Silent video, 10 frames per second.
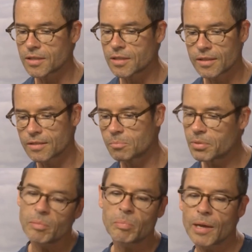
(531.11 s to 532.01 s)
and this bit
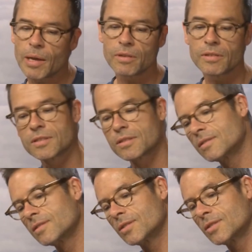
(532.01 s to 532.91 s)
of paper
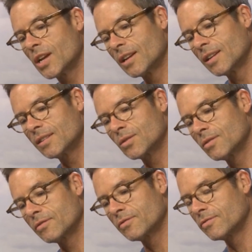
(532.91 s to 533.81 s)
just gently sort
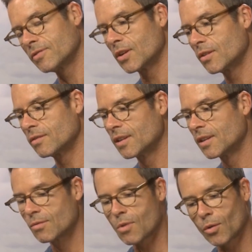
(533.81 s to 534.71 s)
of
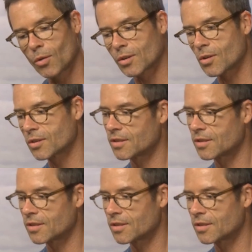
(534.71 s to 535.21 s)
rolled across